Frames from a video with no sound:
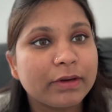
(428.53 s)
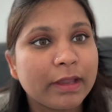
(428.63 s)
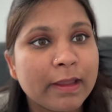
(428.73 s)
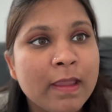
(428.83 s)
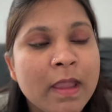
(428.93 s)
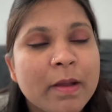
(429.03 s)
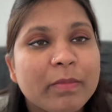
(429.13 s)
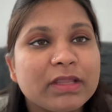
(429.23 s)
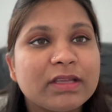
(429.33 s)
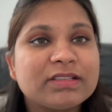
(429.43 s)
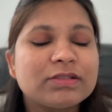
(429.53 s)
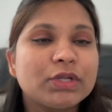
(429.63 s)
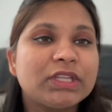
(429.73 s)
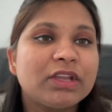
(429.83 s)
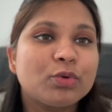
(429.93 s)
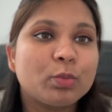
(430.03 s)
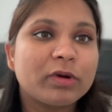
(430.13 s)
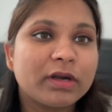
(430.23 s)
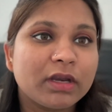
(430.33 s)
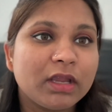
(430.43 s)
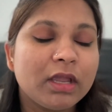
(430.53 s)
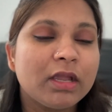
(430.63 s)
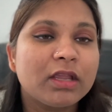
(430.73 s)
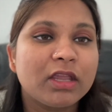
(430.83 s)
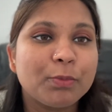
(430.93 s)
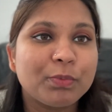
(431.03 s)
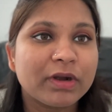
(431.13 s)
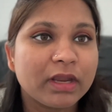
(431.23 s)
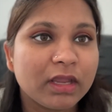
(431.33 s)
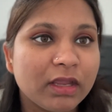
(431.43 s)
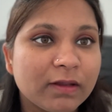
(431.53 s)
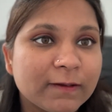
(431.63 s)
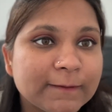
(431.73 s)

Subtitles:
Okay, but there's nothing to worry. Keep praying.